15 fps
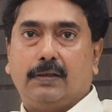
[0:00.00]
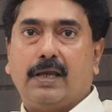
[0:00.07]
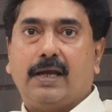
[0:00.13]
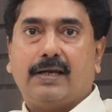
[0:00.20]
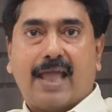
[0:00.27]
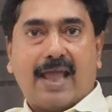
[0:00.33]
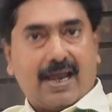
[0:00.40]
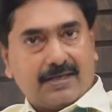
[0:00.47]

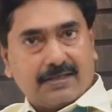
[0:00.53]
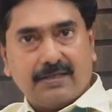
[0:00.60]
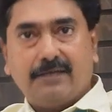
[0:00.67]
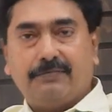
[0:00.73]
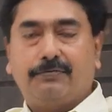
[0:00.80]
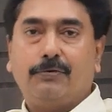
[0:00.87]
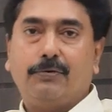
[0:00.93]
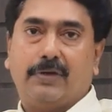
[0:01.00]
that at
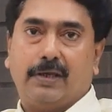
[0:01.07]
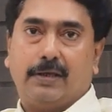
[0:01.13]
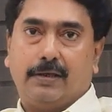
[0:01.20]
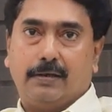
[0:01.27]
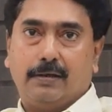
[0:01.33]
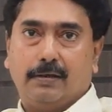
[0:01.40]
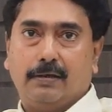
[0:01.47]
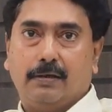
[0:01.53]

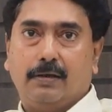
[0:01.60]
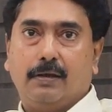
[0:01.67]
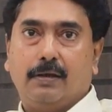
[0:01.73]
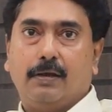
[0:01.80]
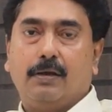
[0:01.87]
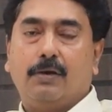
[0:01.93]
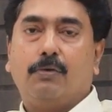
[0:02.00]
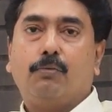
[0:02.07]
Nephrocare,
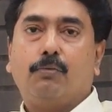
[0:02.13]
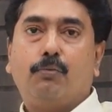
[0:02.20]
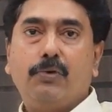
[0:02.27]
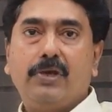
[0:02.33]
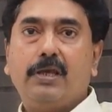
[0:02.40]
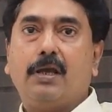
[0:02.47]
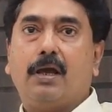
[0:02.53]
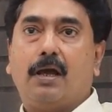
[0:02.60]

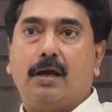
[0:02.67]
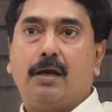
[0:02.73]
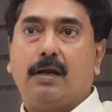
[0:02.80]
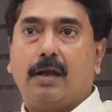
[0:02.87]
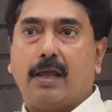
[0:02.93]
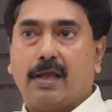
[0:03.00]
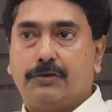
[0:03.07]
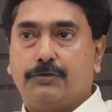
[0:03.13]
we are
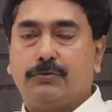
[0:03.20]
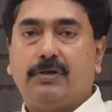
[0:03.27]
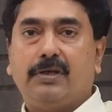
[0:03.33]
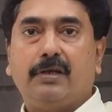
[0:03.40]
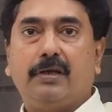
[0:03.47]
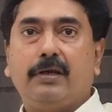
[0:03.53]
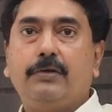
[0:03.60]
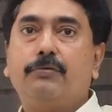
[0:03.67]
actually
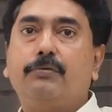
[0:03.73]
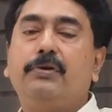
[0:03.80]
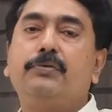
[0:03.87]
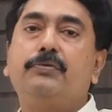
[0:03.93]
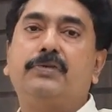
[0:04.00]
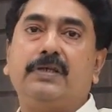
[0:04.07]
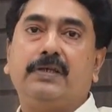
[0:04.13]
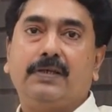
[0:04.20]

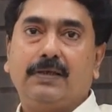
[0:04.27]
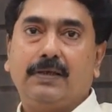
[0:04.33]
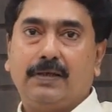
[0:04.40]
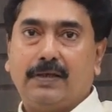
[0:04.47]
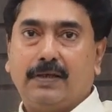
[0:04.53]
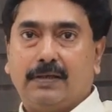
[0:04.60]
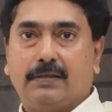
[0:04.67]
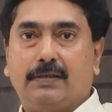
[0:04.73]
introducing
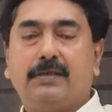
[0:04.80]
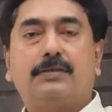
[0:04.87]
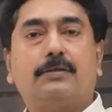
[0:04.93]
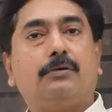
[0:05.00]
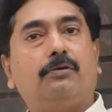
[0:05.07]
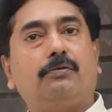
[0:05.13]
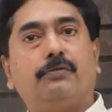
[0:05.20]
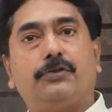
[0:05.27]
this
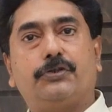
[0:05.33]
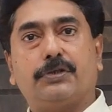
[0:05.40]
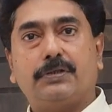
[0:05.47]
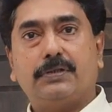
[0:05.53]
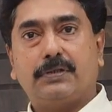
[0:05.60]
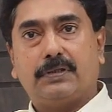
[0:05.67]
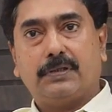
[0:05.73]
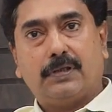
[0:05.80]
low
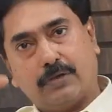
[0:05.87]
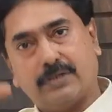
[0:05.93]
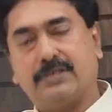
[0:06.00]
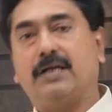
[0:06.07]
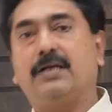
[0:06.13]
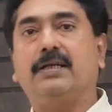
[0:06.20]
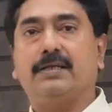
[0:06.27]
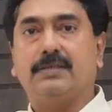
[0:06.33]
visions
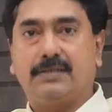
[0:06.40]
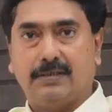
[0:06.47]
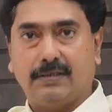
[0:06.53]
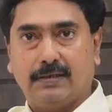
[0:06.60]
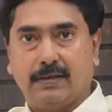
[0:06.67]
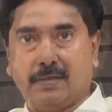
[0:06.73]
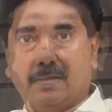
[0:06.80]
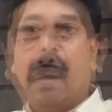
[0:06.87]
consultancy.
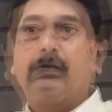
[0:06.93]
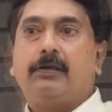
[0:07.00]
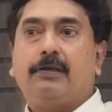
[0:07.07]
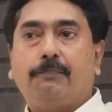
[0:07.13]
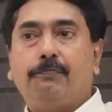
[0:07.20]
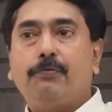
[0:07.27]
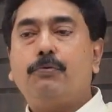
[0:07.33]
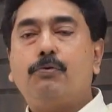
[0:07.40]

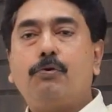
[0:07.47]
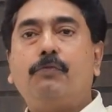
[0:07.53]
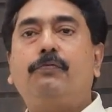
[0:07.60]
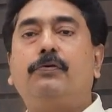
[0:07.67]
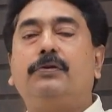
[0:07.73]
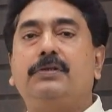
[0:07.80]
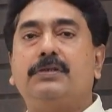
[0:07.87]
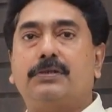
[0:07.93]
If you go
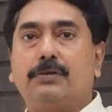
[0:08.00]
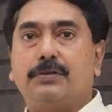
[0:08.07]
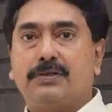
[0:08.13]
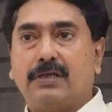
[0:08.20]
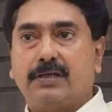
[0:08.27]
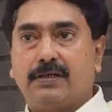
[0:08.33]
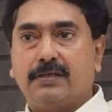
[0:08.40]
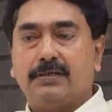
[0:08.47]
for this
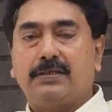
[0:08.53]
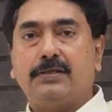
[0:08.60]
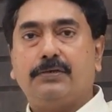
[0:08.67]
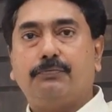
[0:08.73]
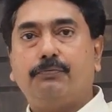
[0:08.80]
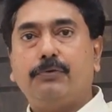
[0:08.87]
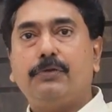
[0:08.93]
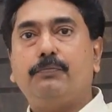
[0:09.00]

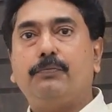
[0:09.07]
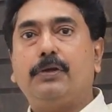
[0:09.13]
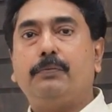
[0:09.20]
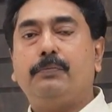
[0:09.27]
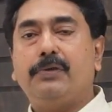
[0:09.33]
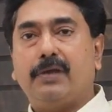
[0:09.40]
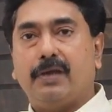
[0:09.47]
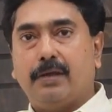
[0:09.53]
consultancy, we will
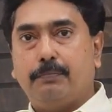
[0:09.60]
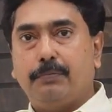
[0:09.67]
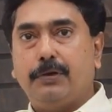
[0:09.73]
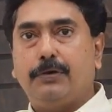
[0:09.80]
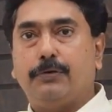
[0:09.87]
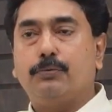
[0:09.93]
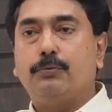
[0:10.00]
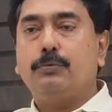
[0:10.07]
be
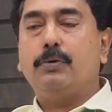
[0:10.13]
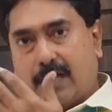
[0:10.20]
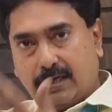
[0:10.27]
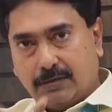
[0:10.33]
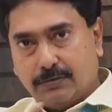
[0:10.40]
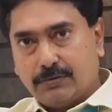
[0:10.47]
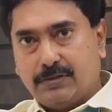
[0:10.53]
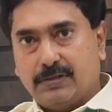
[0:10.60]
able to
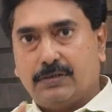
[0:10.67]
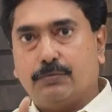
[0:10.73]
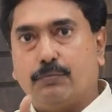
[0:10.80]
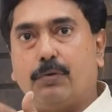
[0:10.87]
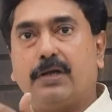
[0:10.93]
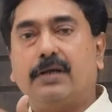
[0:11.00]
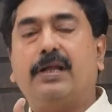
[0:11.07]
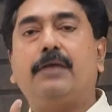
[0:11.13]
diagnose
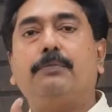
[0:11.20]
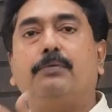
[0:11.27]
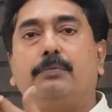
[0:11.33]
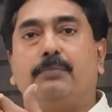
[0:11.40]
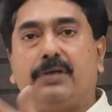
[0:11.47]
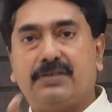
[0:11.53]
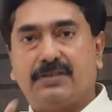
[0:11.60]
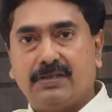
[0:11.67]
what type
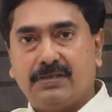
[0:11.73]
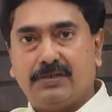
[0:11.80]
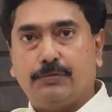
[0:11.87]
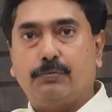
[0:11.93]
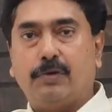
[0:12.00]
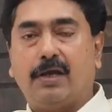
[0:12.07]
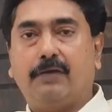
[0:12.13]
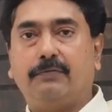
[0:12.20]
of disease
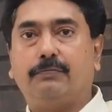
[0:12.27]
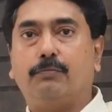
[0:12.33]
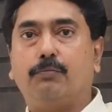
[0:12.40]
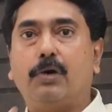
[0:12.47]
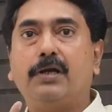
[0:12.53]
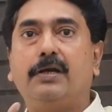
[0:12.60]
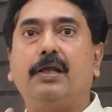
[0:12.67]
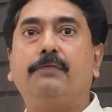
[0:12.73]
you have,
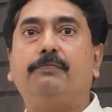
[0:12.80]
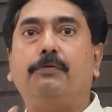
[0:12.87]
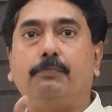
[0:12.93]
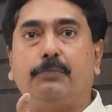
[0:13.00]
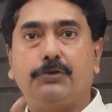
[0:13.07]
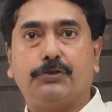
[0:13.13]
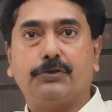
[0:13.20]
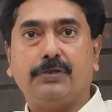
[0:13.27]
what type of
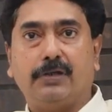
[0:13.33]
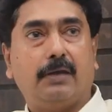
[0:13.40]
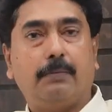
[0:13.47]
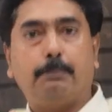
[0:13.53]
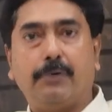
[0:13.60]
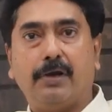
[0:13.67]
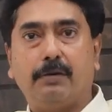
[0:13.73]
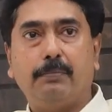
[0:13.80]
vision
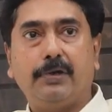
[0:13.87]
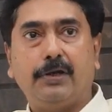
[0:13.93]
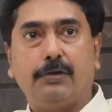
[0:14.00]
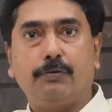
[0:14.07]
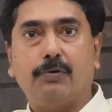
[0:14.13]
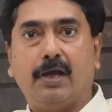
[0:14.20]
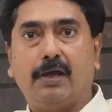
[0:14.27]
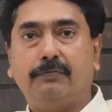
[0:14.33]
impairment
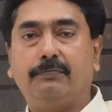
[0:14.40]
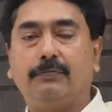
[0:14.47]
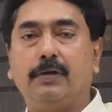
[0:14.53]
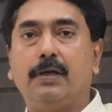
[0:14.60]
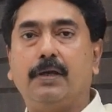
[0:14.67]
you have,